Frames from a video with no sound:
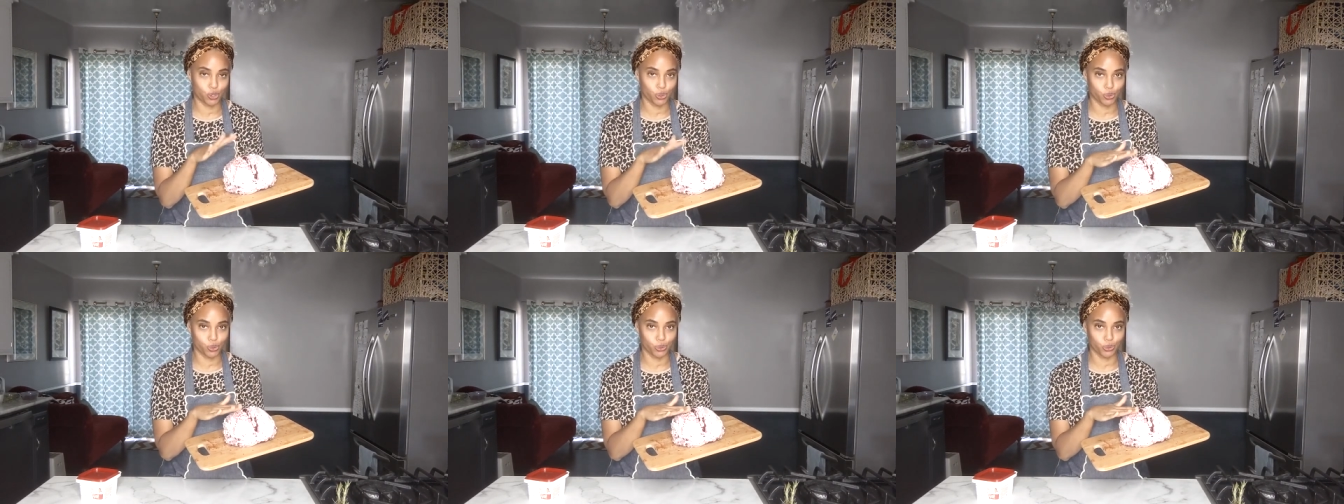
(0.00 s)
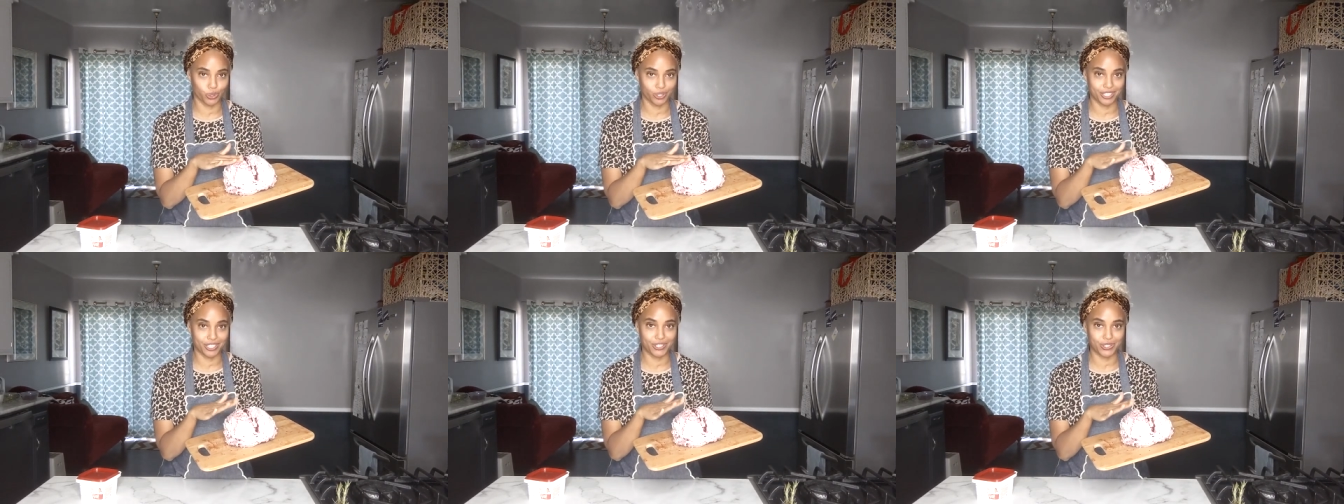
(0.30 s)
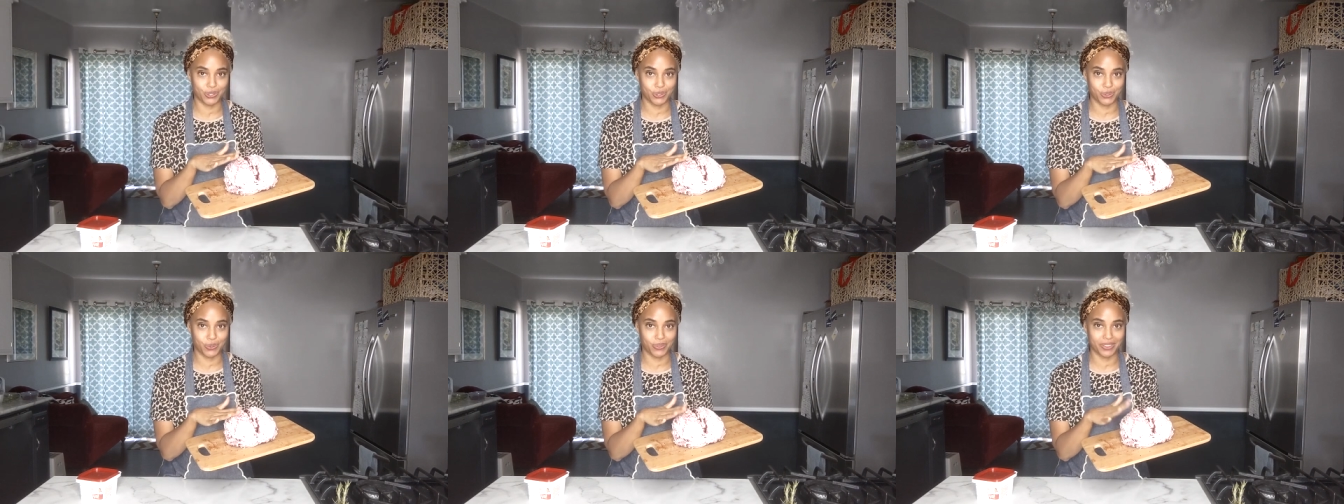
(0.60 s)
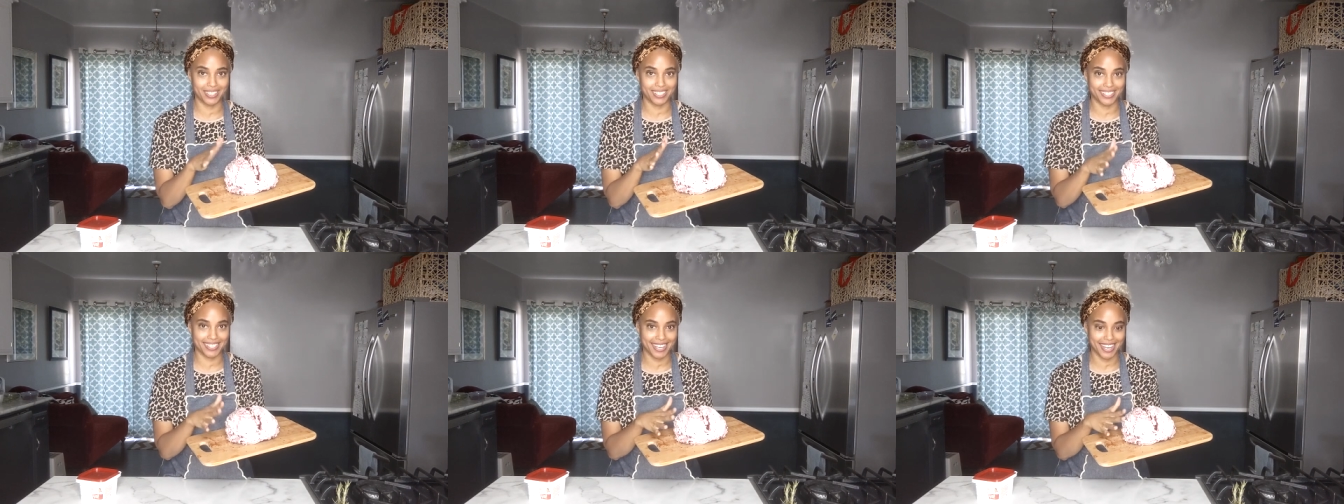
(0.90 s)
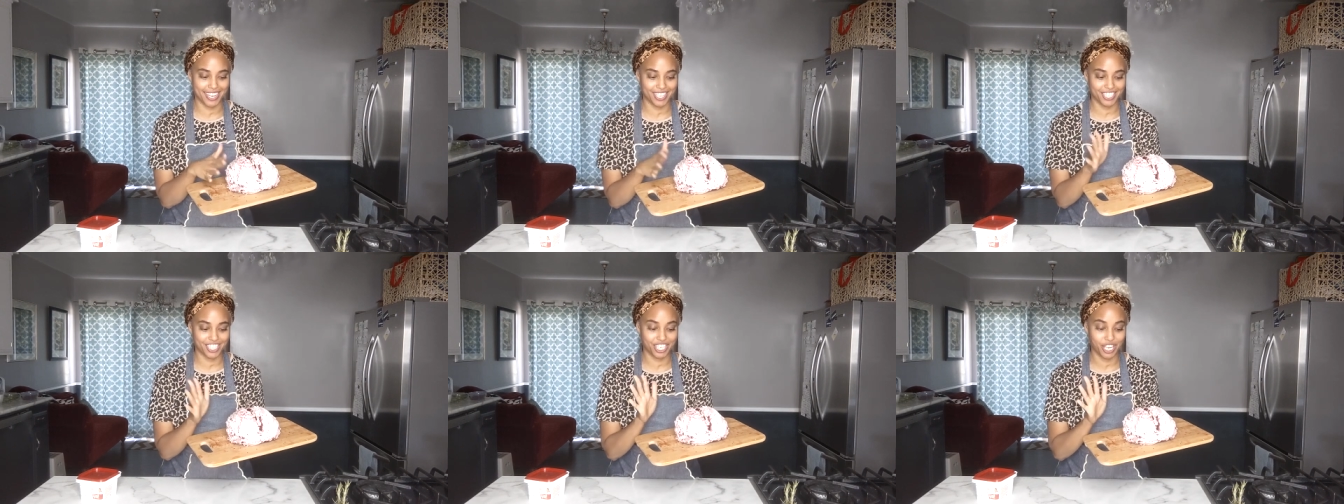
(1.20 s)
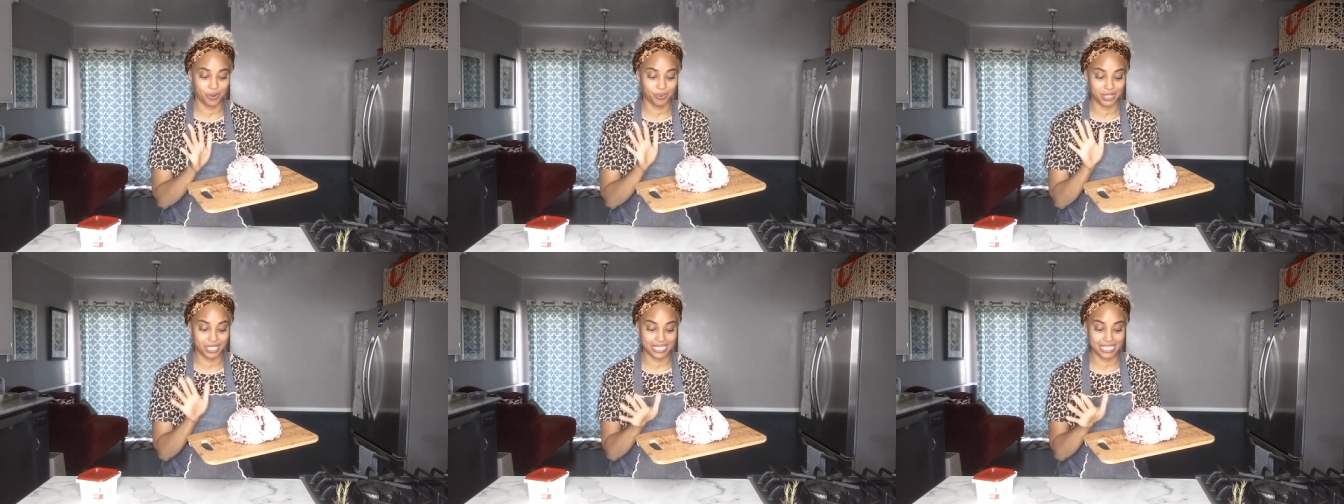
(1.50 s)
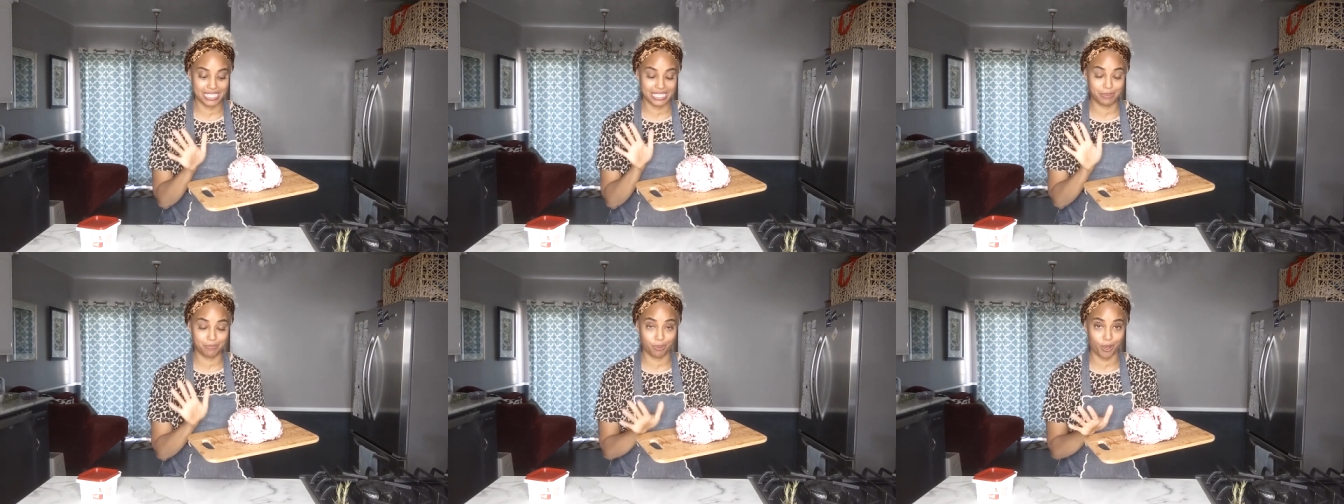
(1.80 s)
cool to the touch which
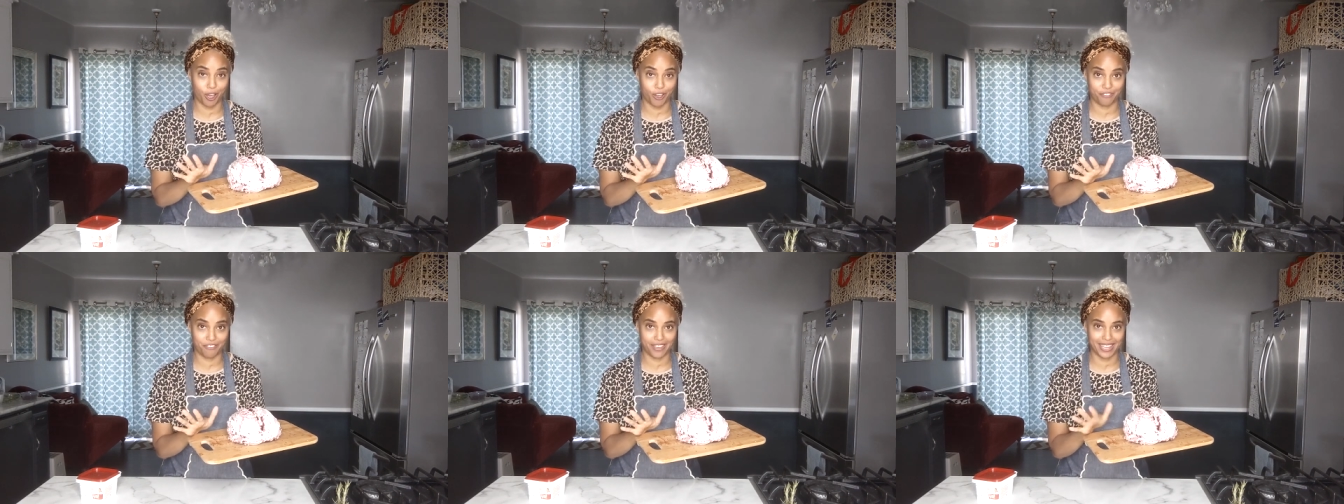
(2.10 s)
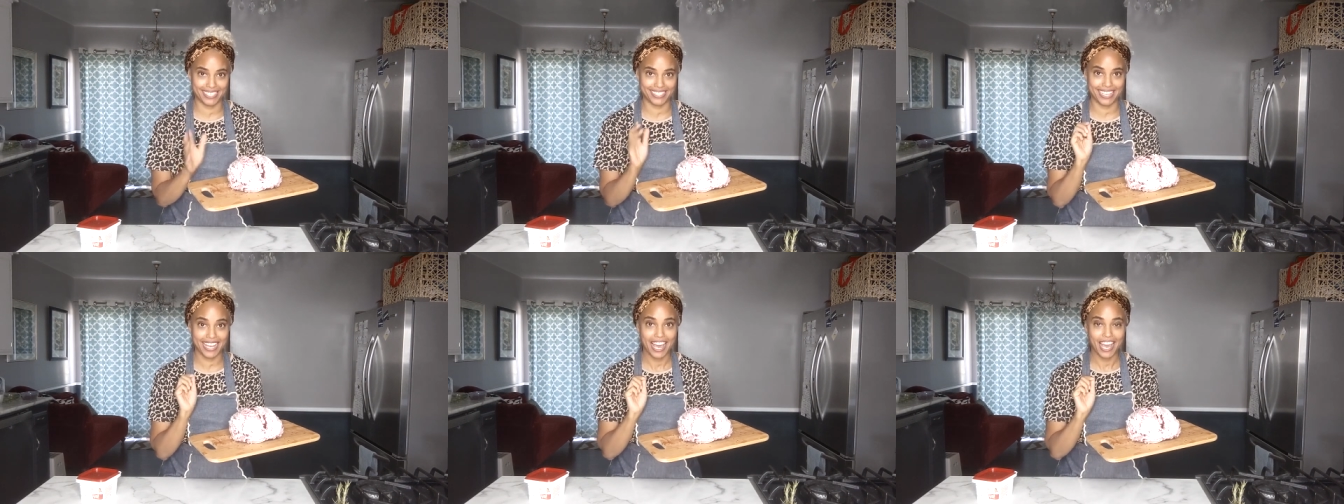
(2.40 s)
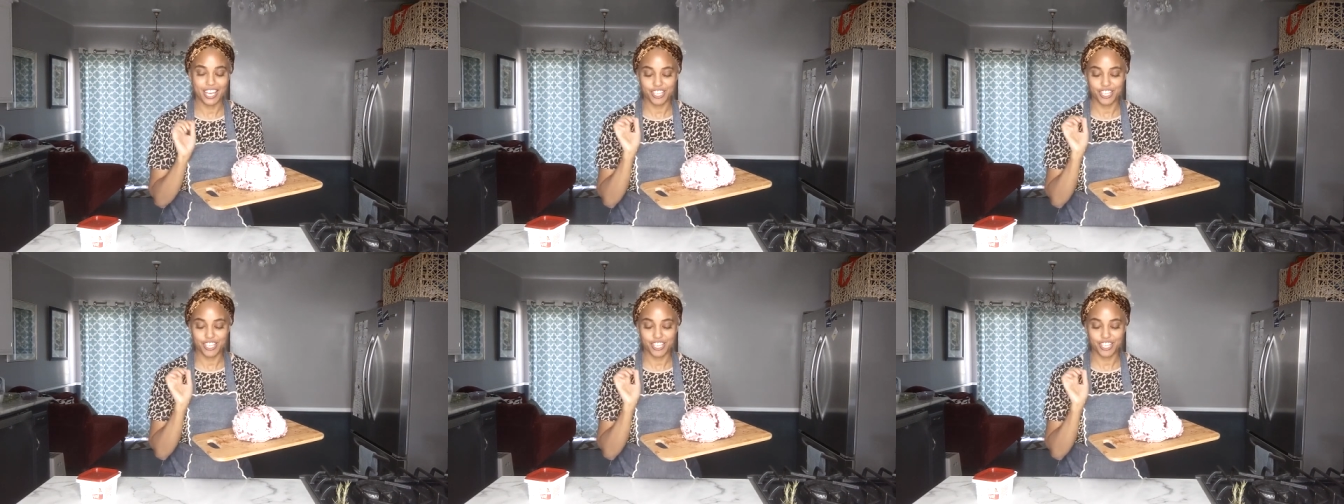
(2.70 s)
is perfect.